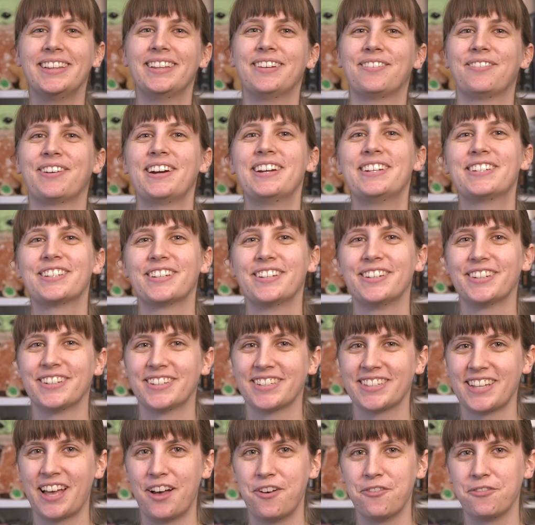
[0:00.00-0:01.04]
Rachel
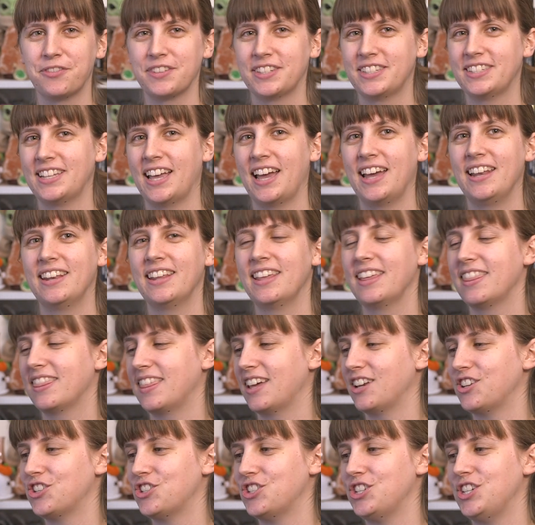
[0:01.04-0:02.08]
herself said
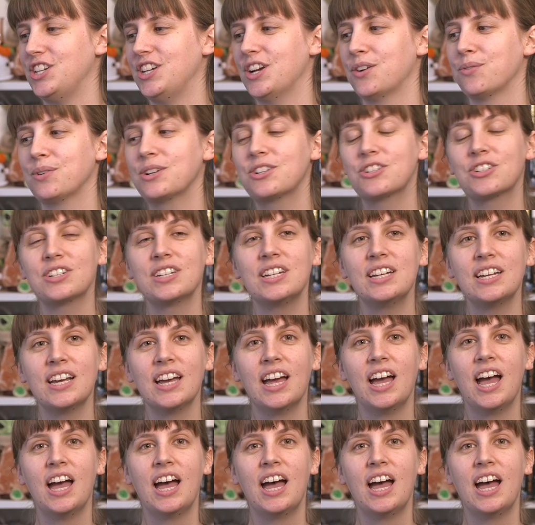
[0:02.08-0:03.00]
that she originally